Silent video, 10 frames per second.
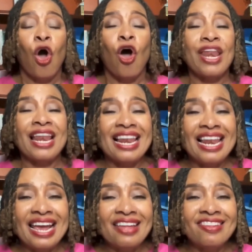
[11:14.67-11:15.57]

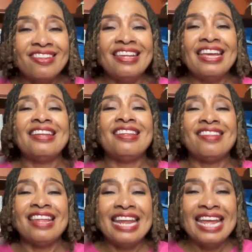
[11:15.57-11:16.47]
unless it
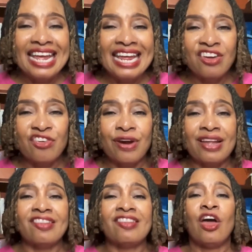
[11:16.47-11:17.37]
is in the
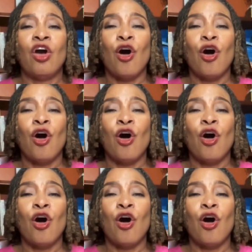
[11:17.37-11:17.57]
interest